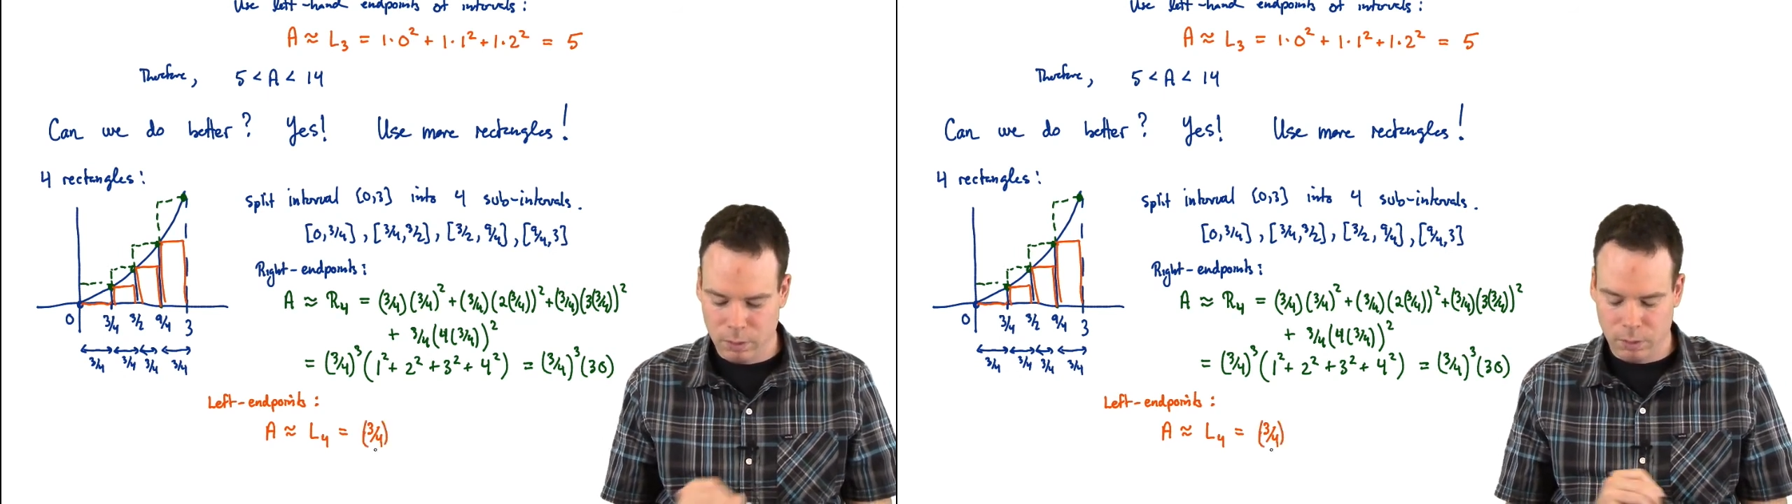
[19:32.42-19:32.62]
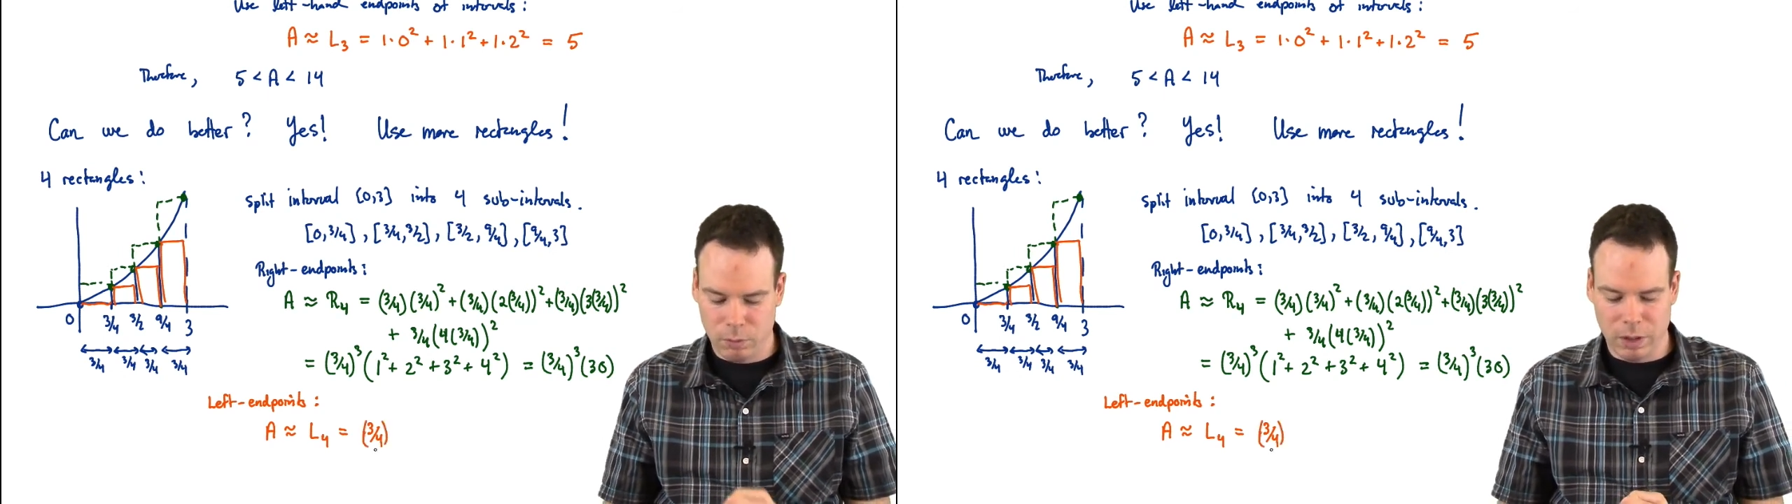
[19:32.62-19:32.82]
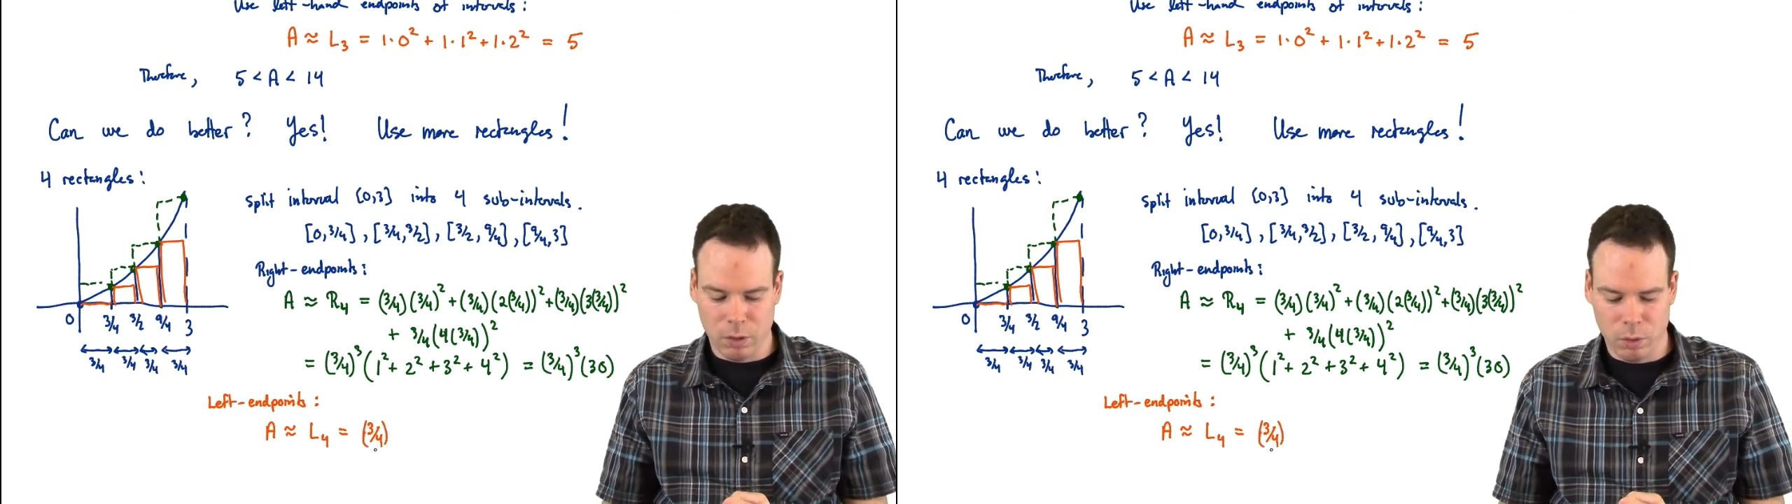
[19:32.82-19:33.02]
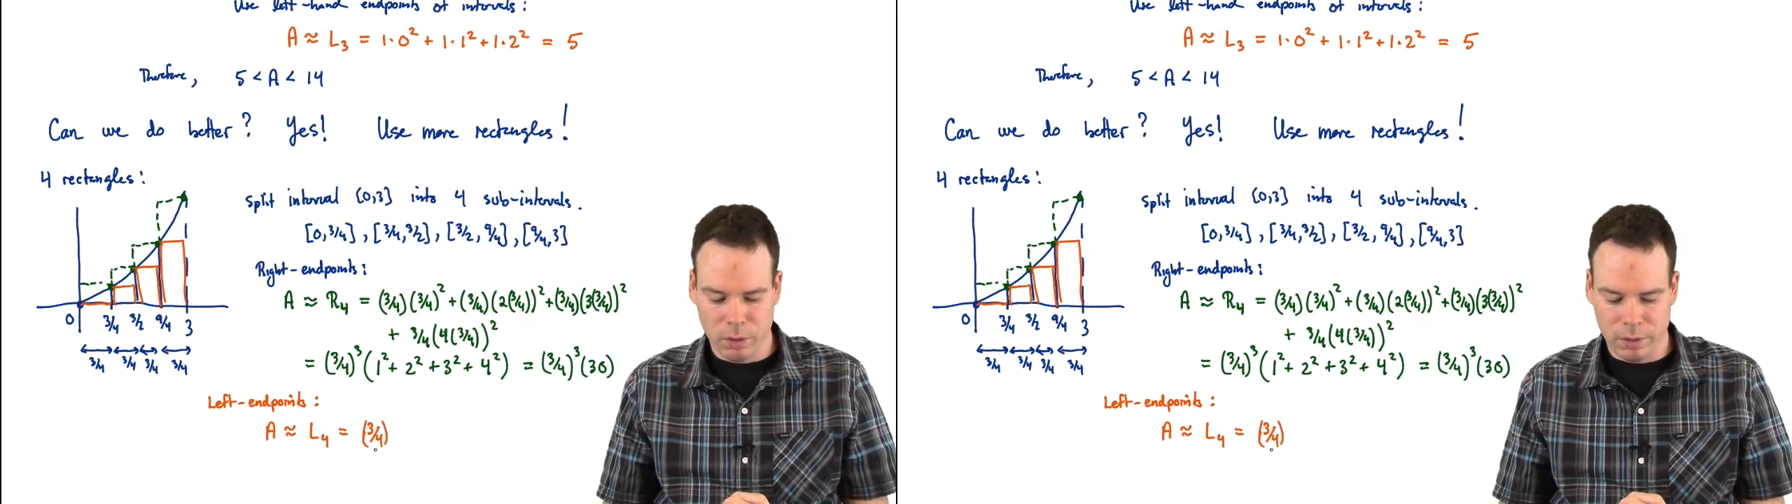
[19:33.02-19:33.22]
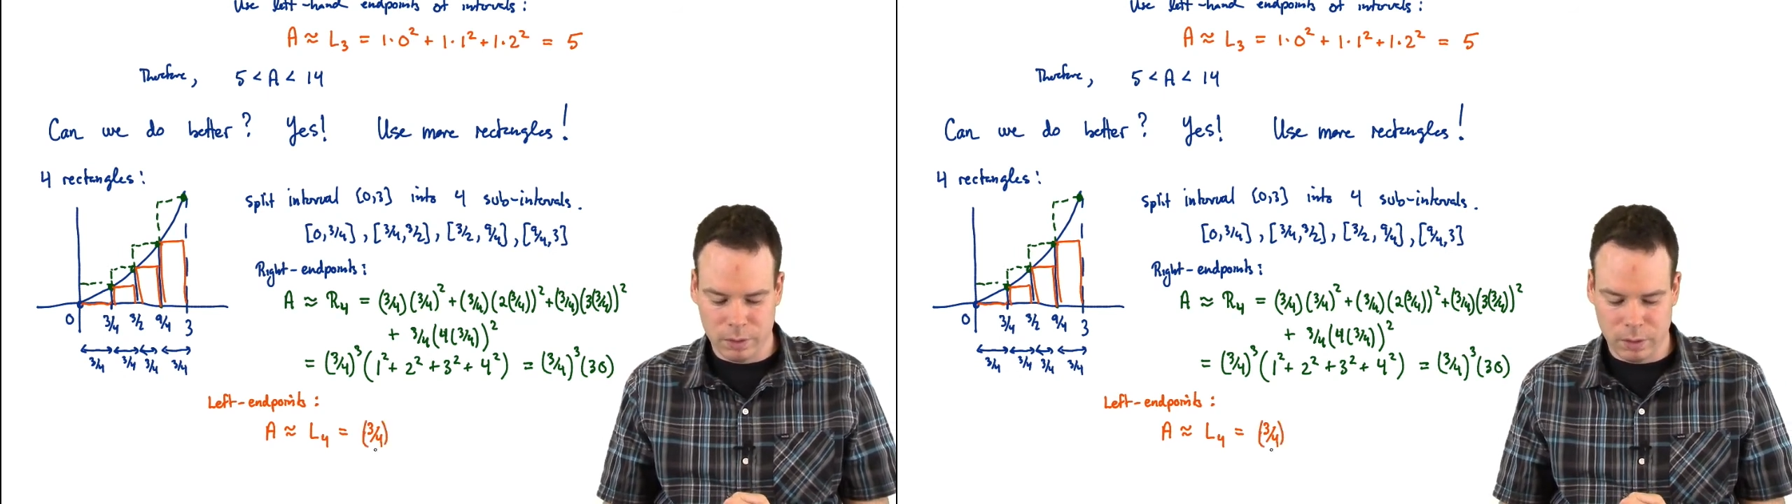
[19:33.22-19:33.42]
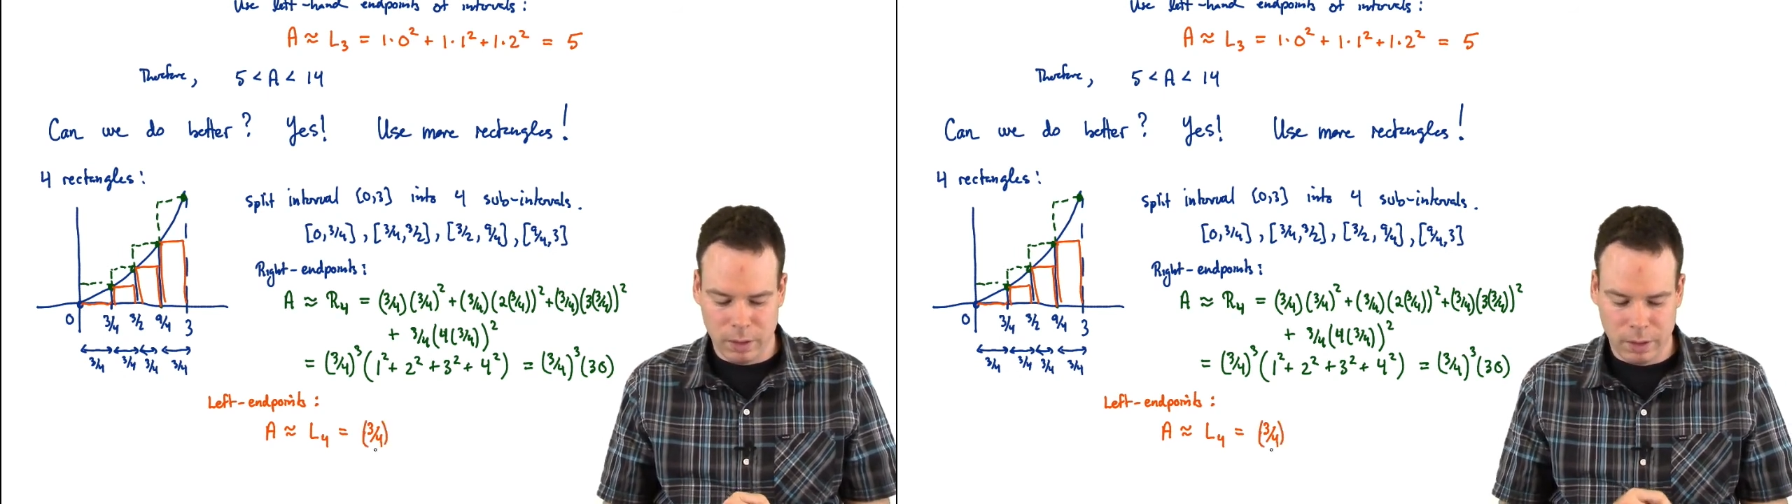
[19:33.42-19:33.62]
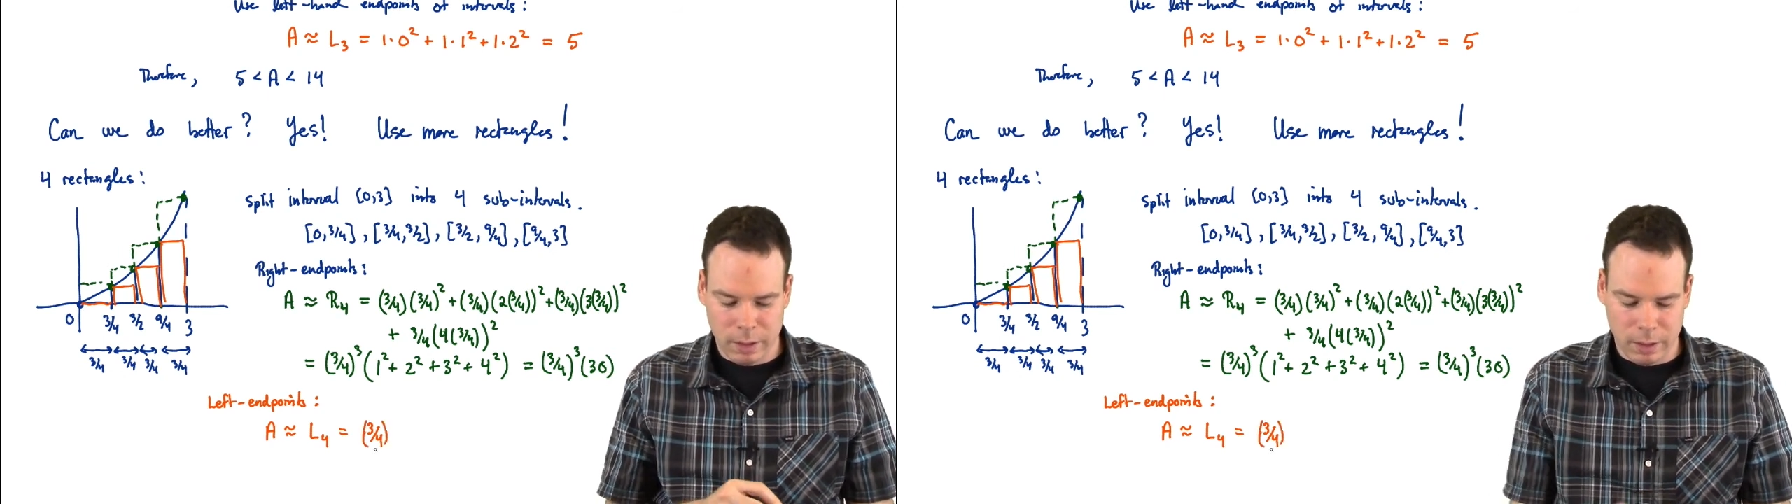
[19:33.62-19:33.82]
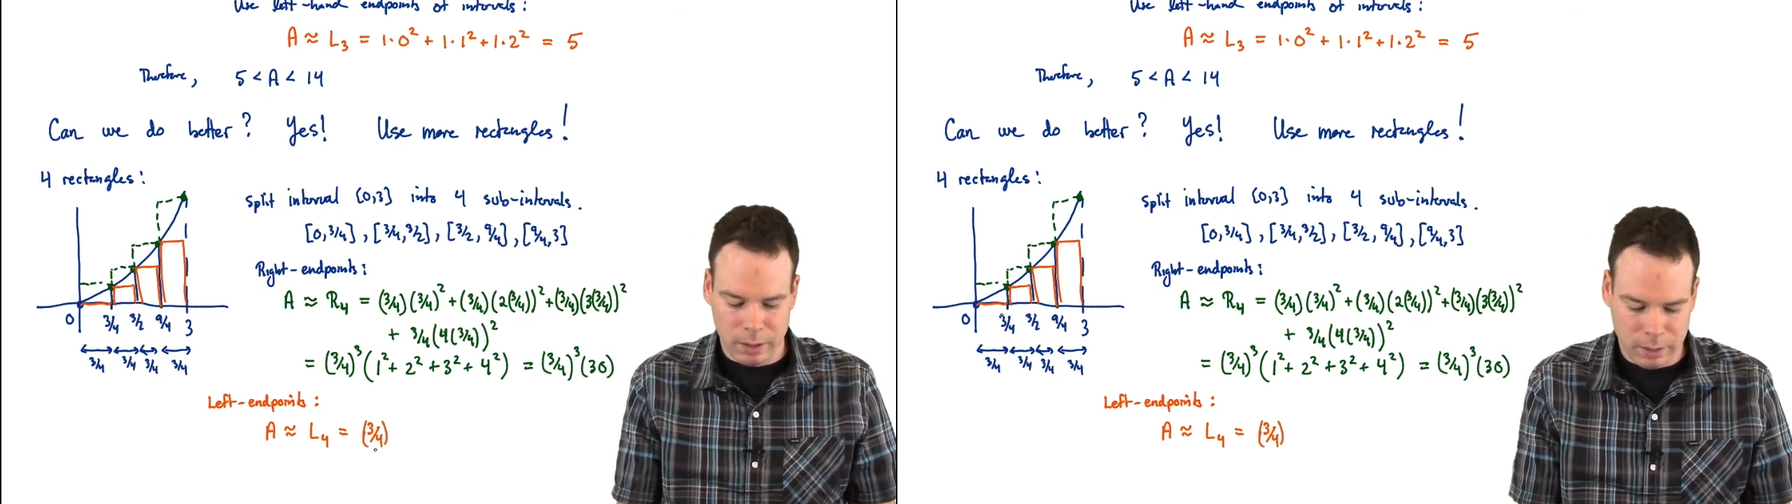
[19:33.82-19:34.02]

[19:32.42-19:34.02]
3/4, and